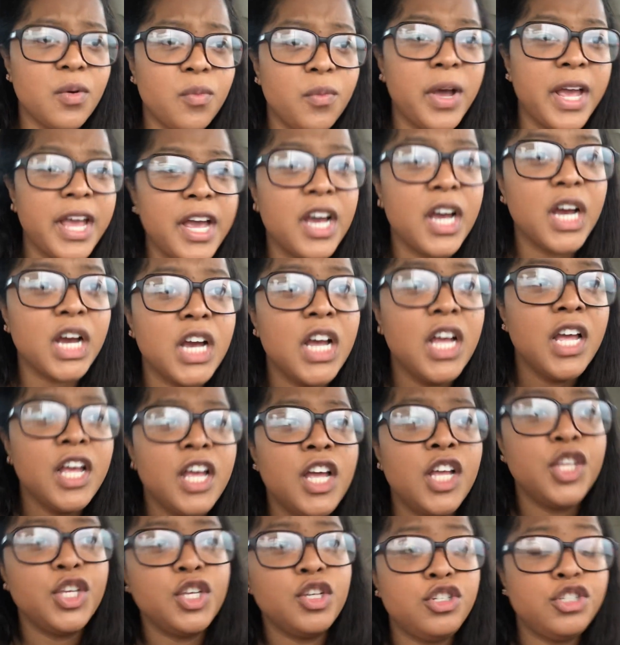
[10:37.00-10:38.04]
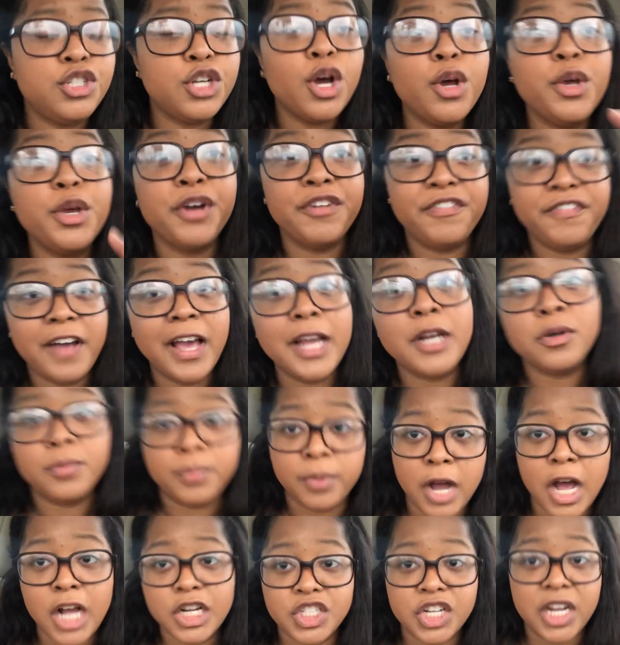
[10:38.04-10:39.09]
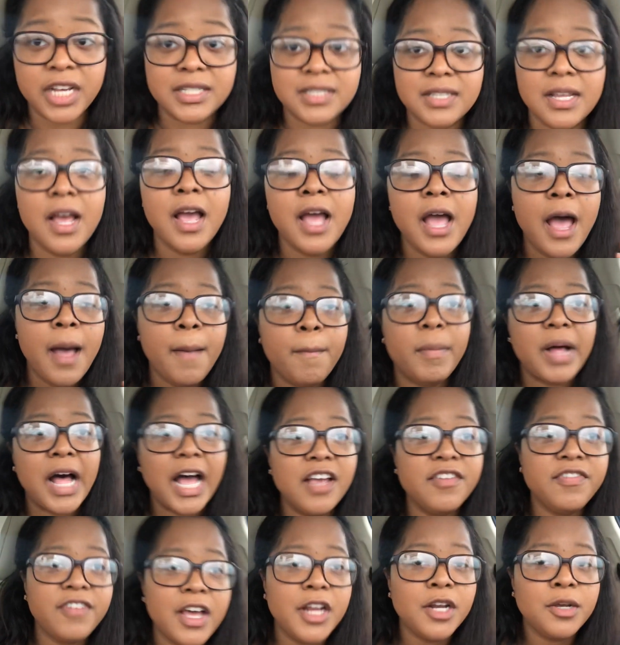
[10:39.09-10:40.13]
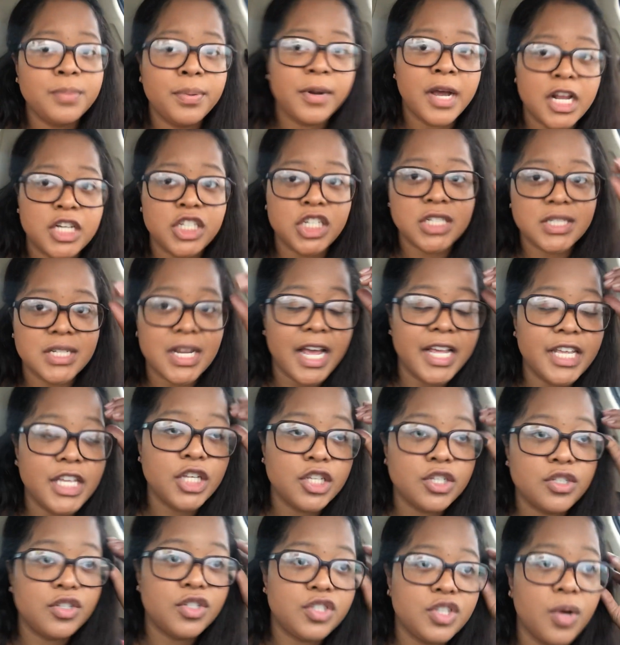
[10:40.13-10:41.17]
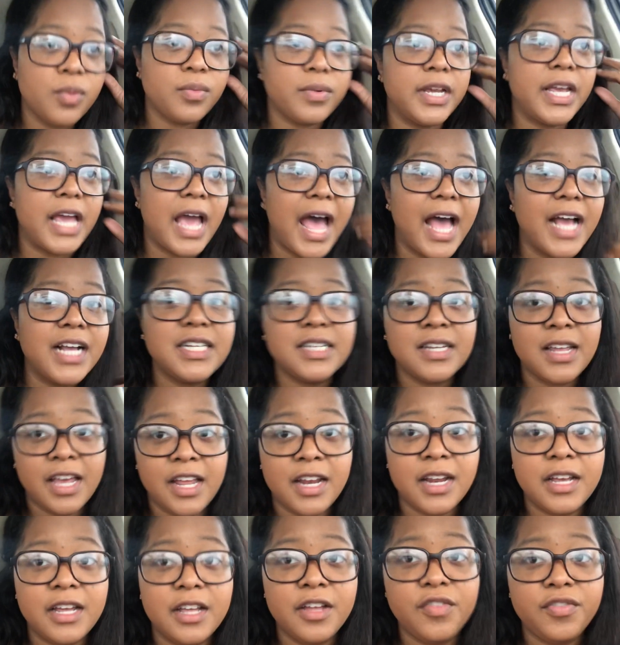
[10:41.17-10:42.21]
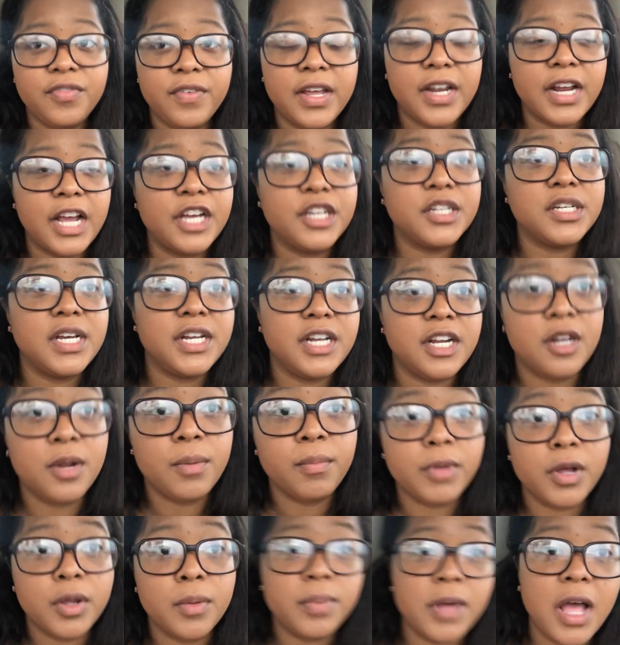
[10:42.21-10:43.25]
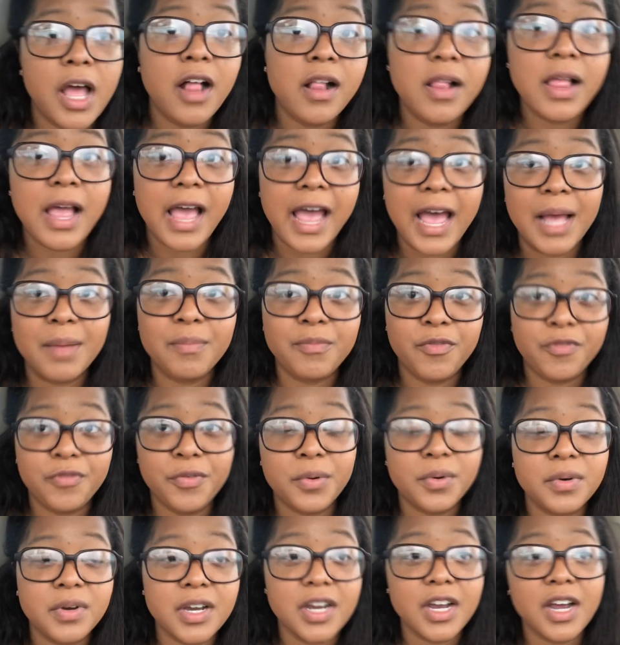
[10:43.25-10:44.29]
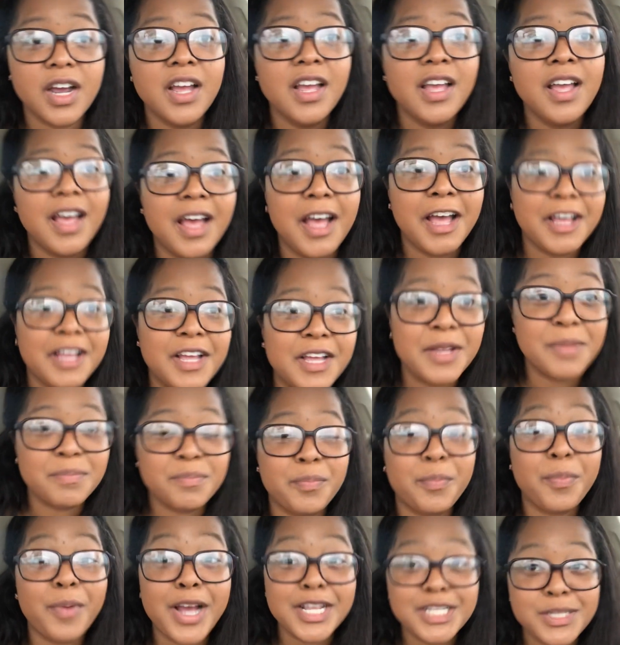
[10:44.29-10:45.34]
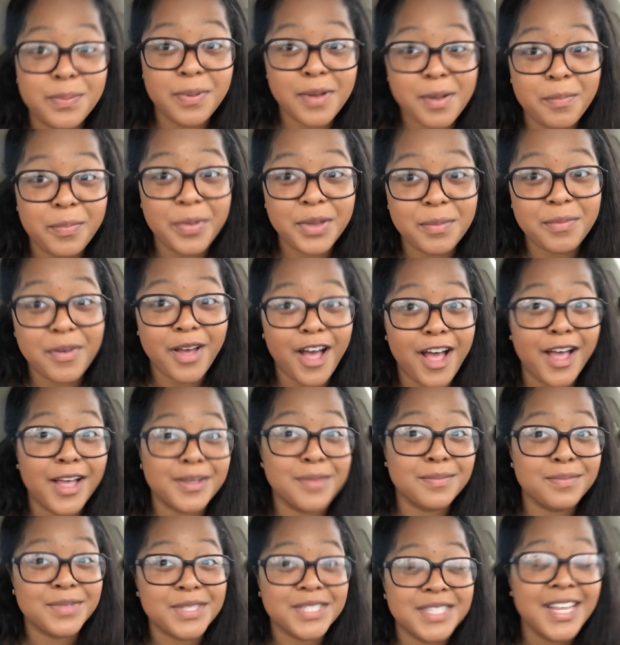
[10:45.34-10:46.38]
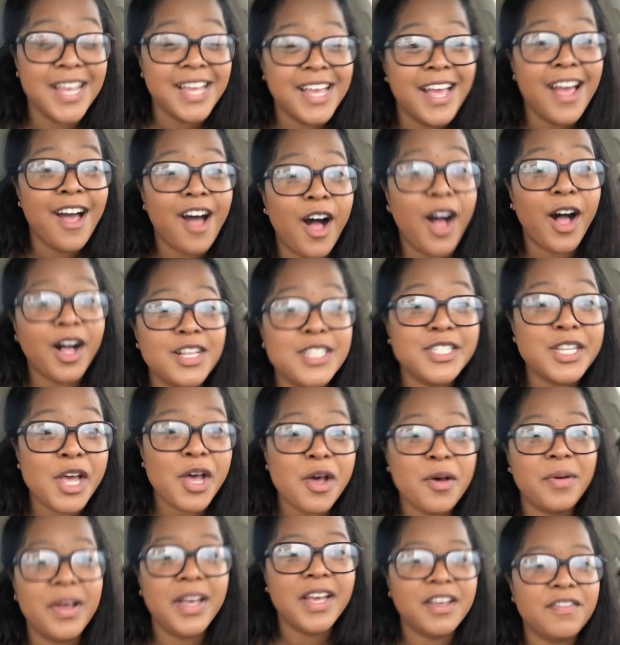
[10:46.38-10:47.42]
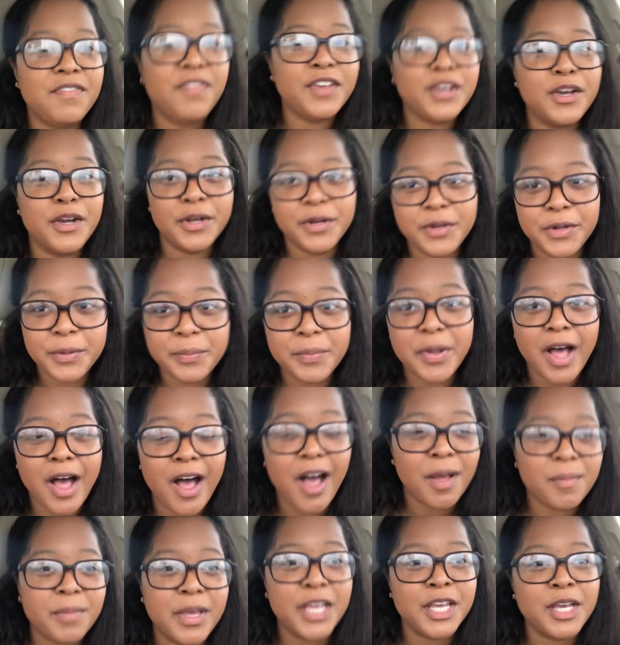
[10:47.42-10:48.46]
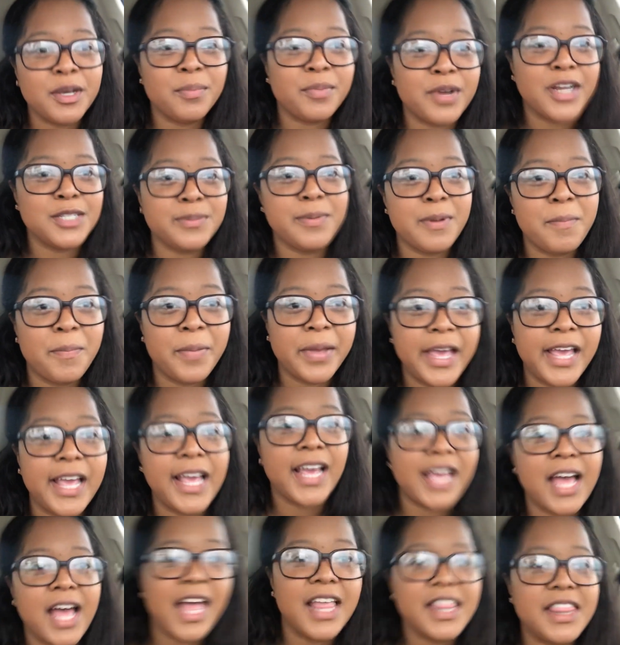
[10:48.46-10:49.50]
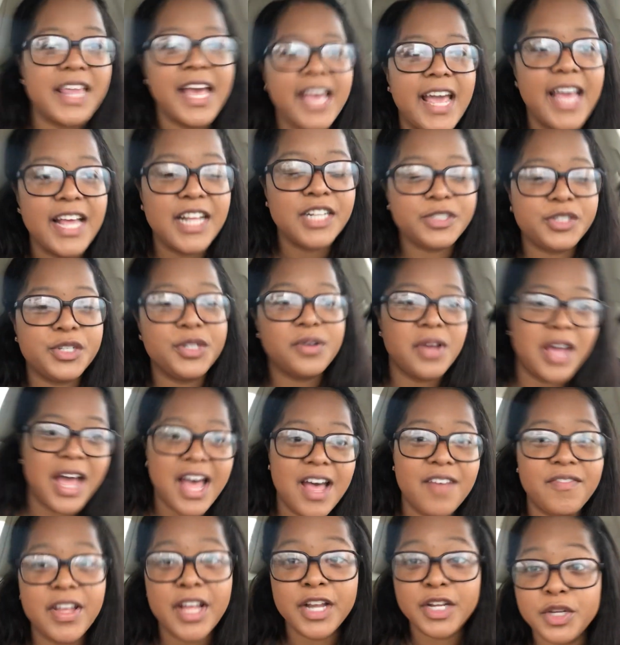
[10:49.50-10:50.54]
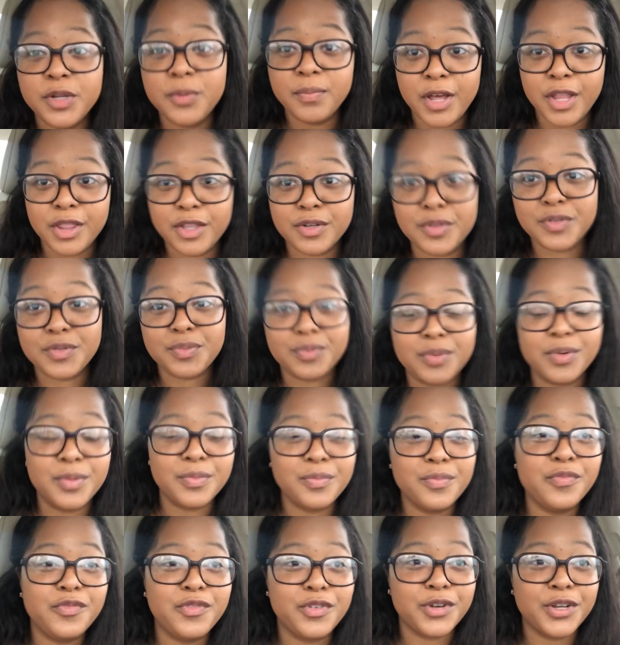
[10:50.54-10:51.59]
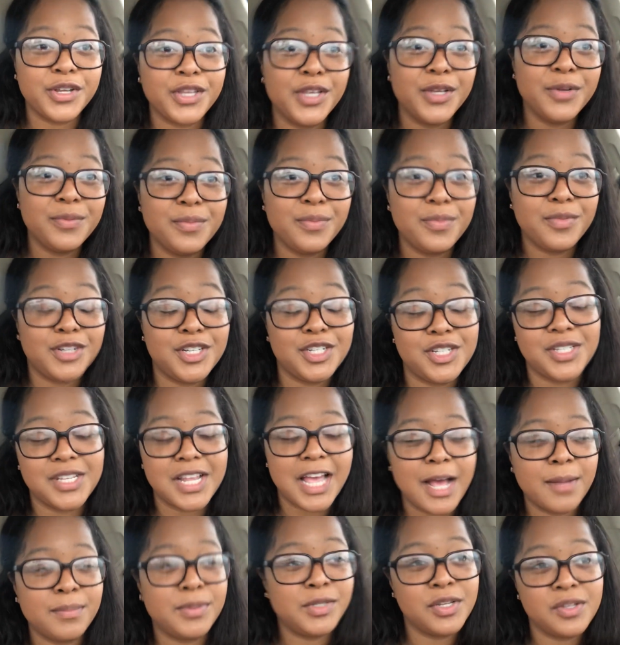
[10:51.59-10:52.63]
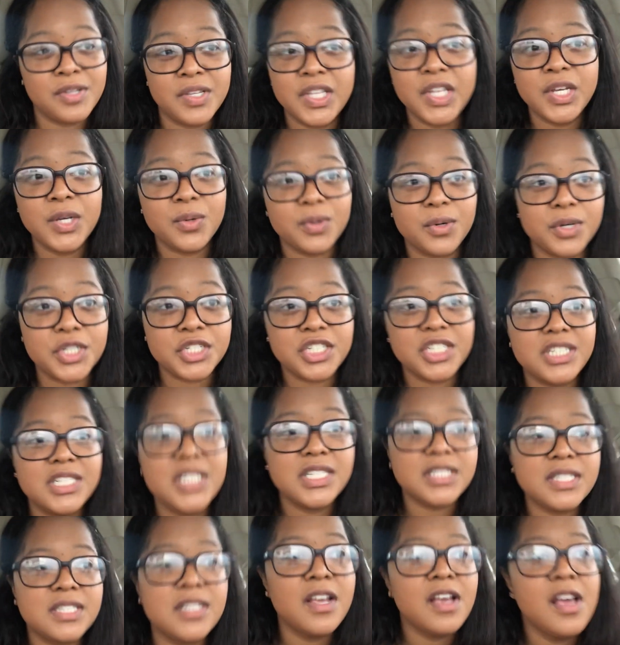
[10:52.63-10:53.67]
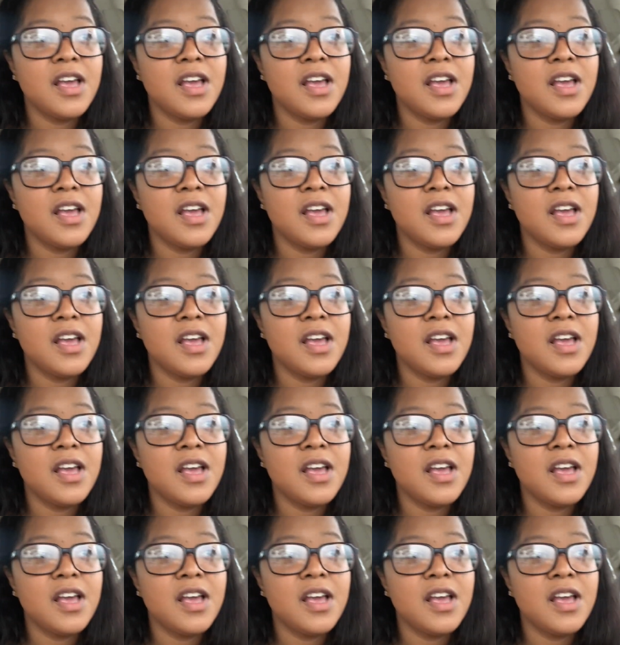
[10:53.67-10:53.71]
where you show your final projects. My final project, I used React Native, and I created a mobile app for breast pumping moms. Also, if you're a new mom and you're breast pumping, they do have a new mother's room for you, which is absolutely gorgeous.